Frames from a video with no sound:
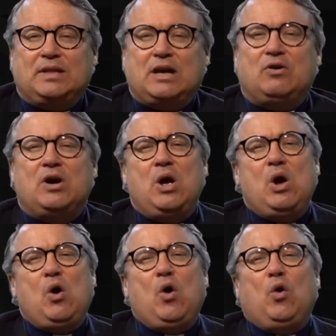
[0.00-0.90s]
Now,
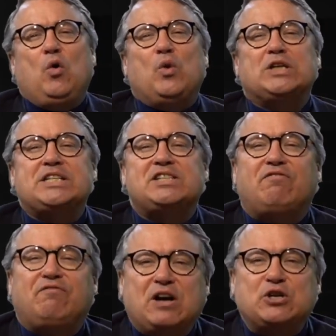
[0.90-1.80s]
what is the
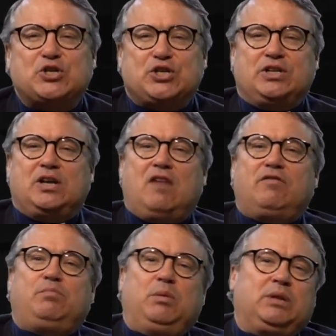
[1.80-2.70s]
function of
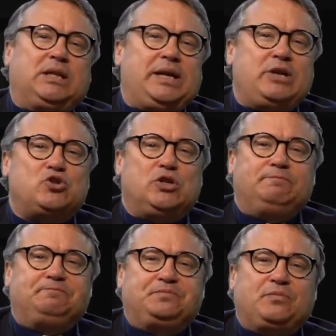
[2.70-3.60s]
a biblical
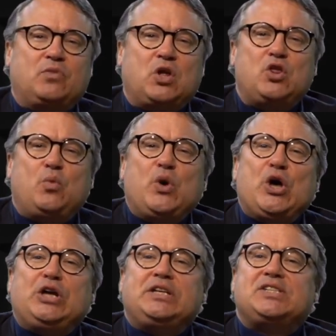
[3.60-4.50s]
angel? The
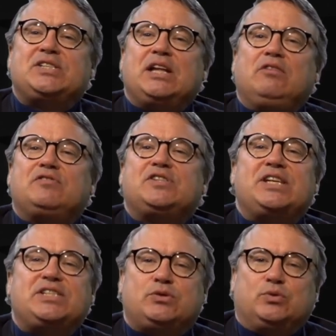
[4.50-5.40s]
word itself
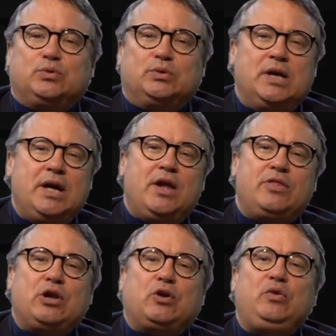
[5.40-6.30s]
says it all.
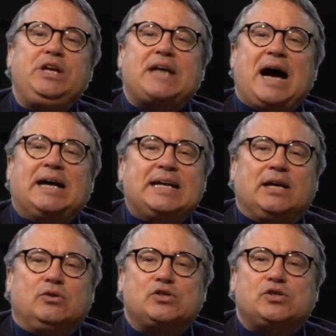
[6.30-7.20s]
The Greek
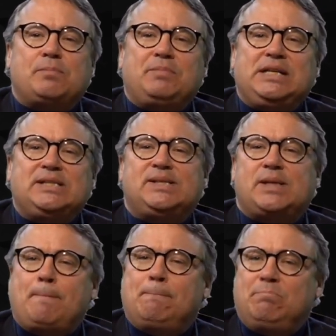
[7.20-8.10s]
angelos means
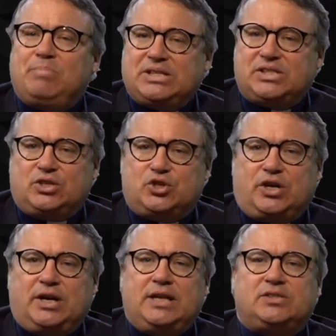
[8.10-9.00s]

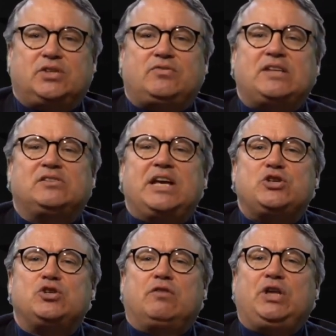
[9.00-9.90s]
messenger. It's a
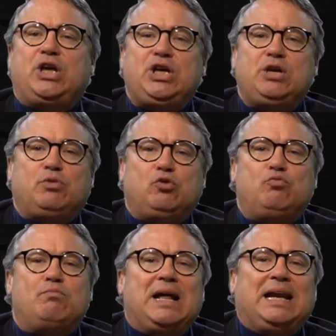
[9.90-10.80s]
translation of the Hebrew
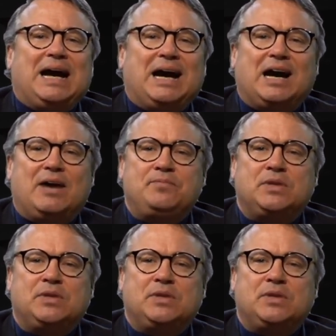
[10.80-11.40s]
malach.